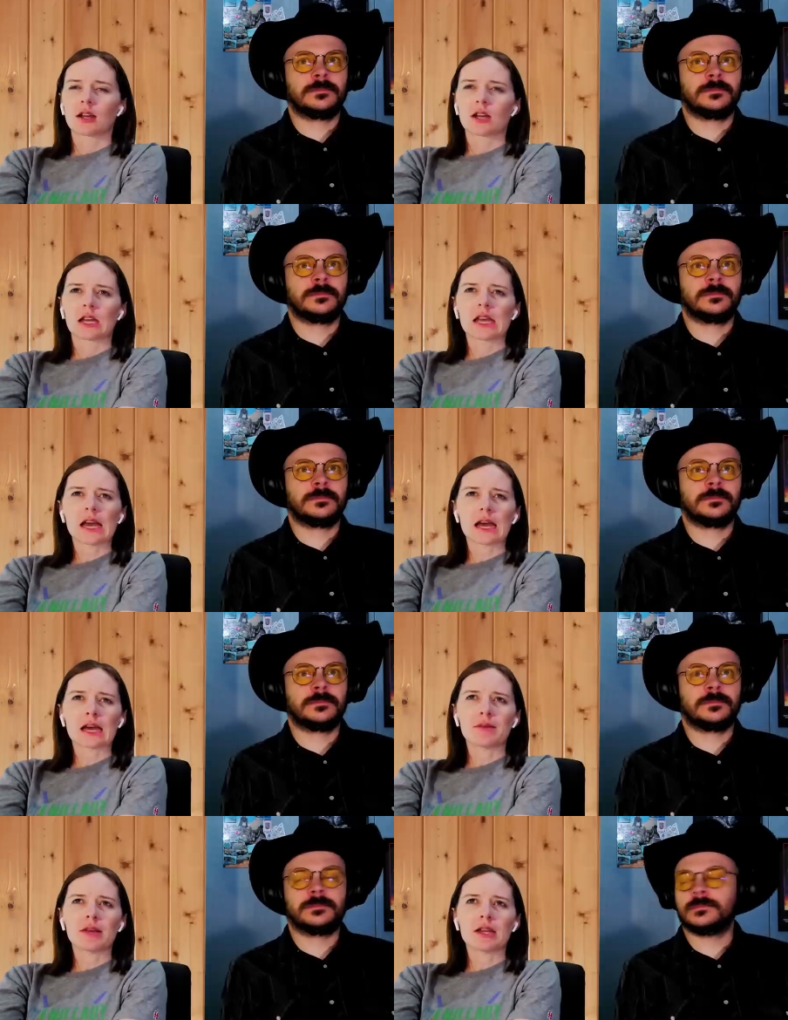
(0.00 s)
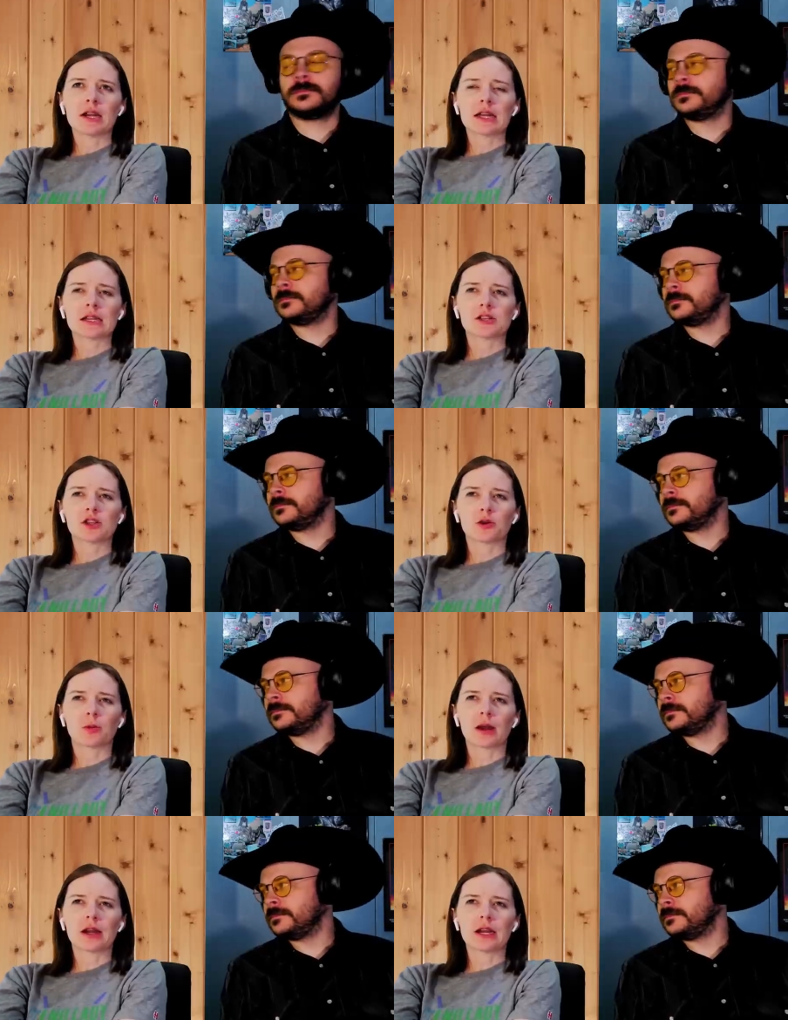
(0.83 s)
Speaker 1: Yeah, I mean, I guess the
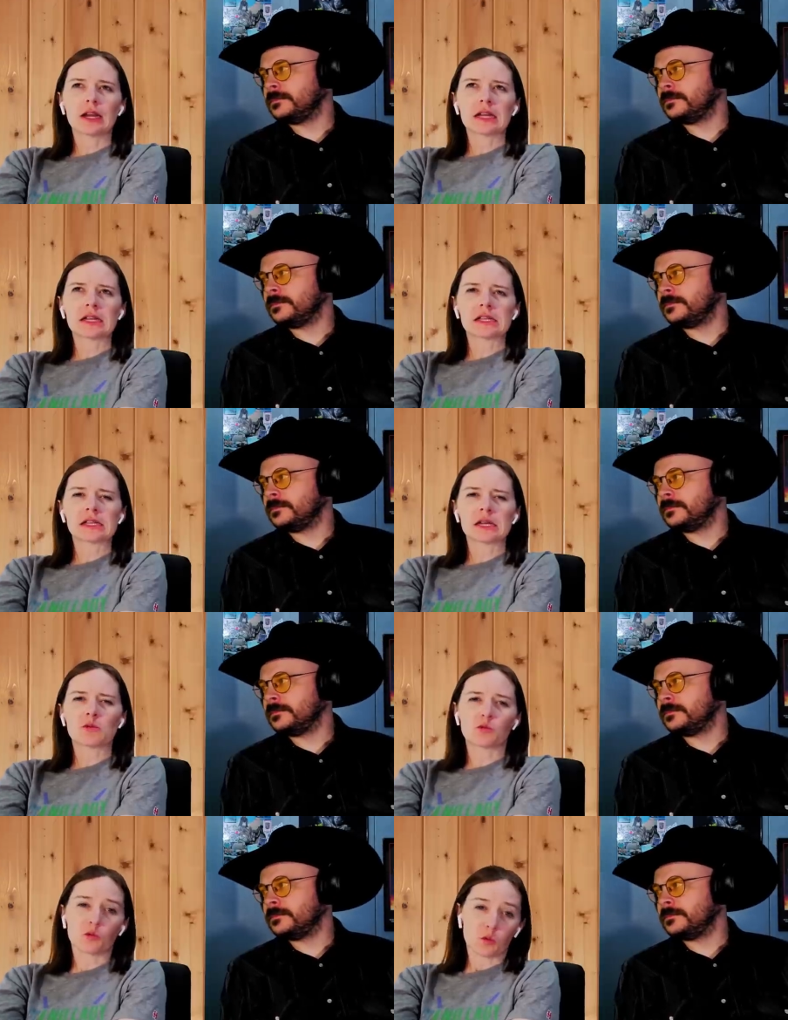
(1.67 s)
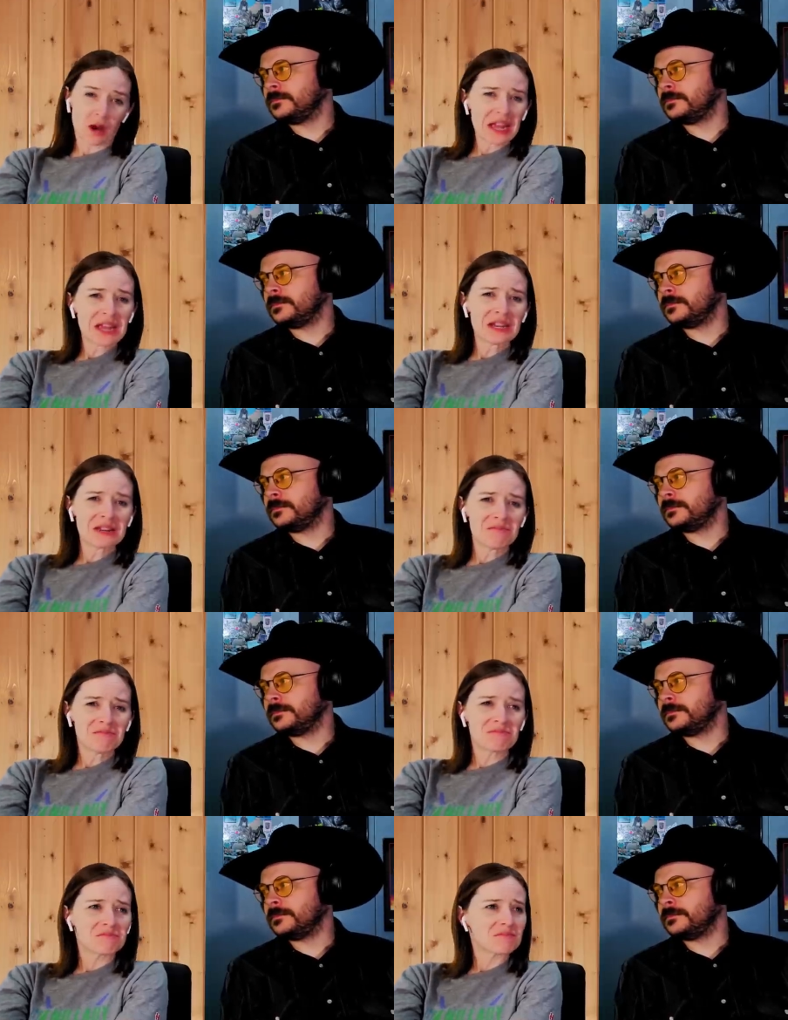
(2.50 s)
writing is in red,
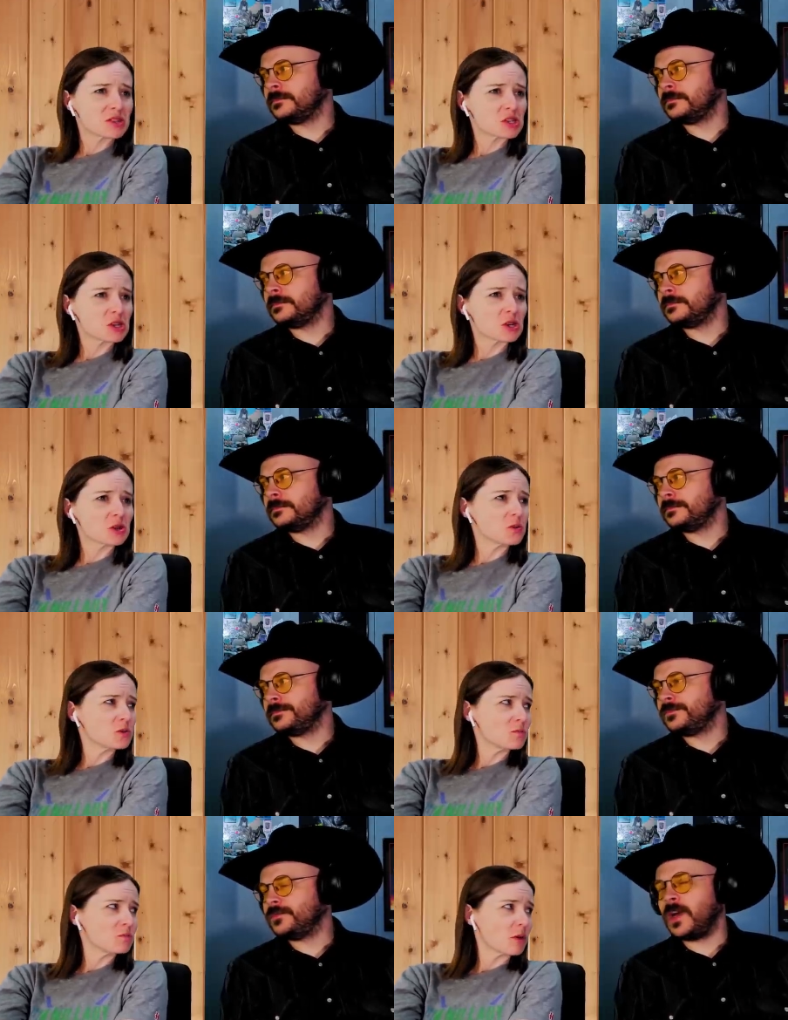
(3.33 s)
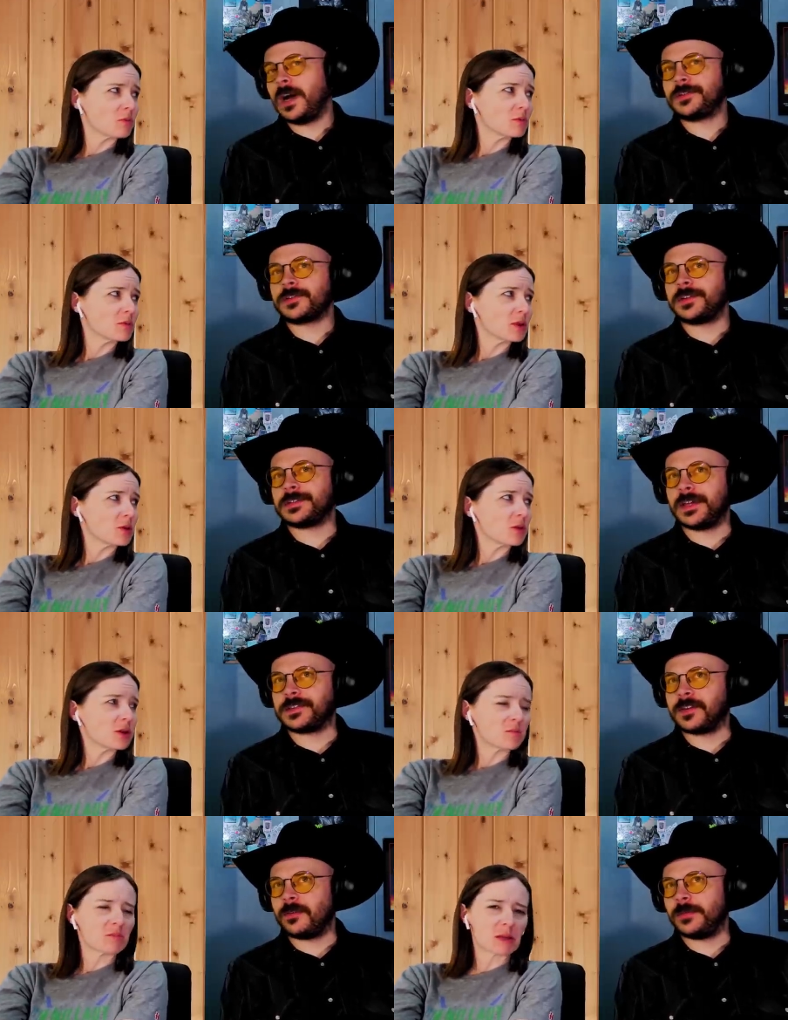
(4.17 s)
so
Speaker 2: probably
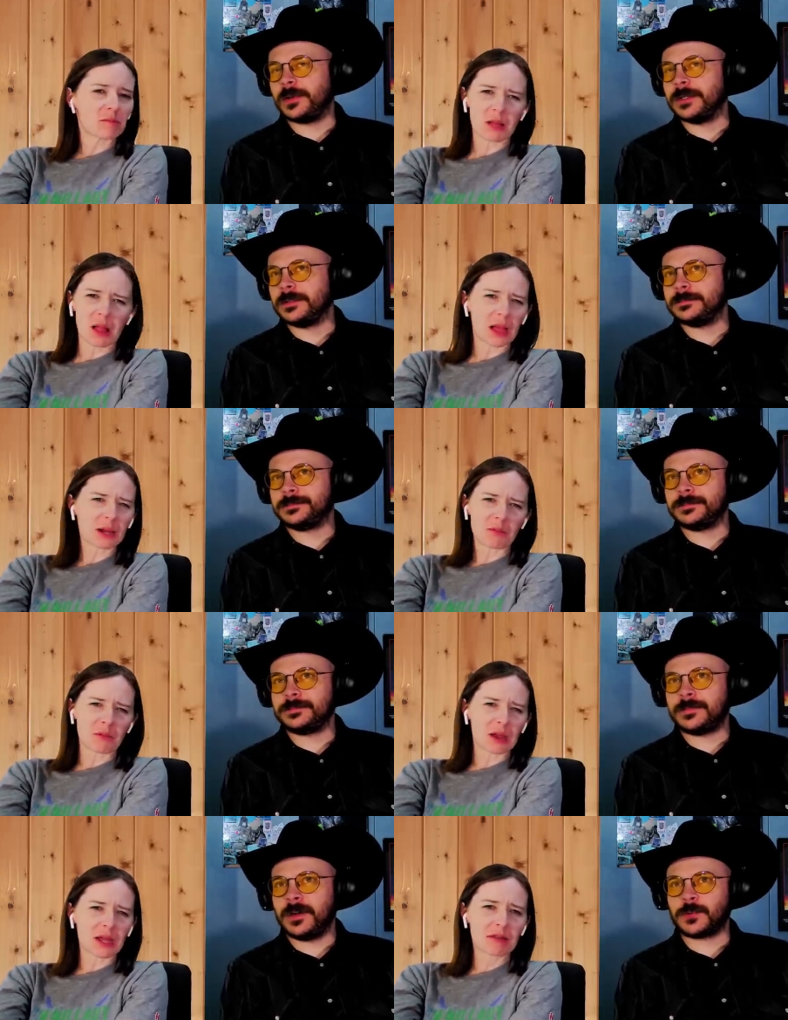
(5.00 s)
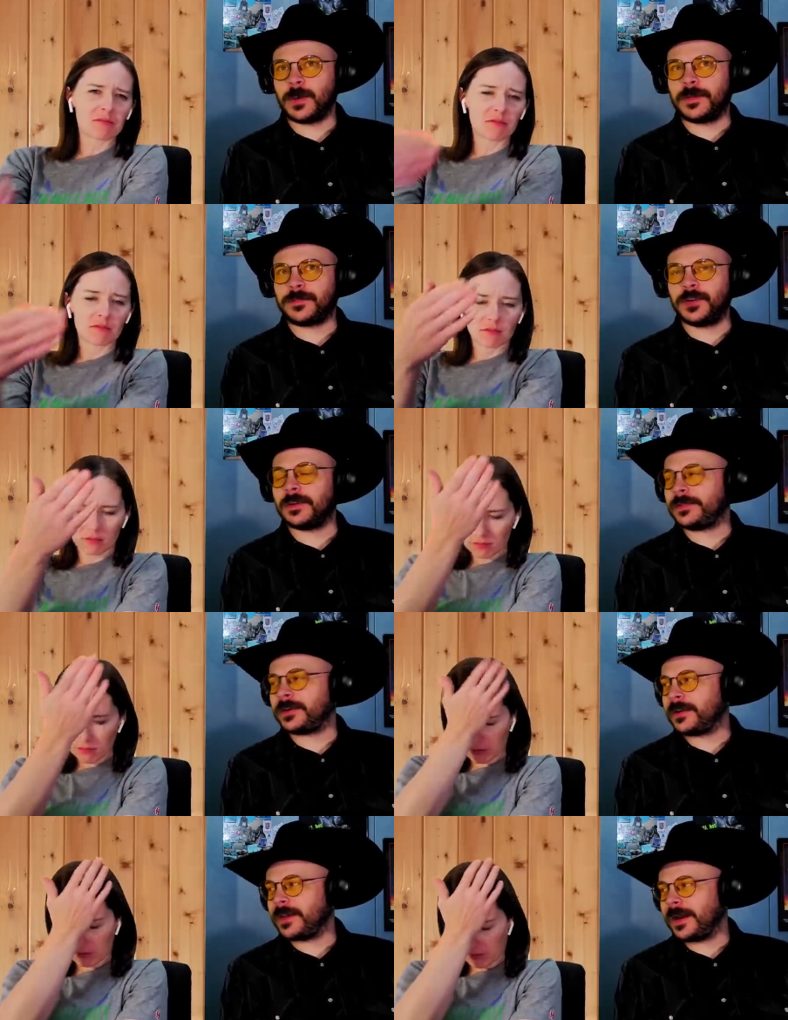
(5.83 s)
wouldn't be black and white. I was waiting for you to
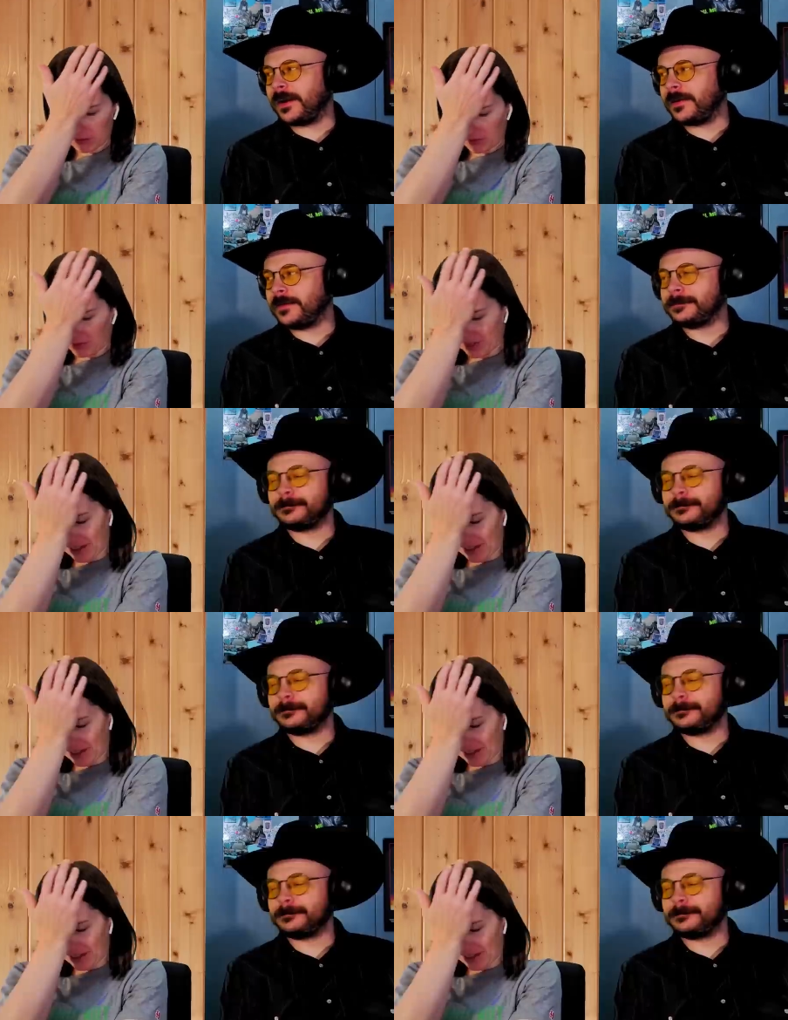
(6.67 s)
figure that out.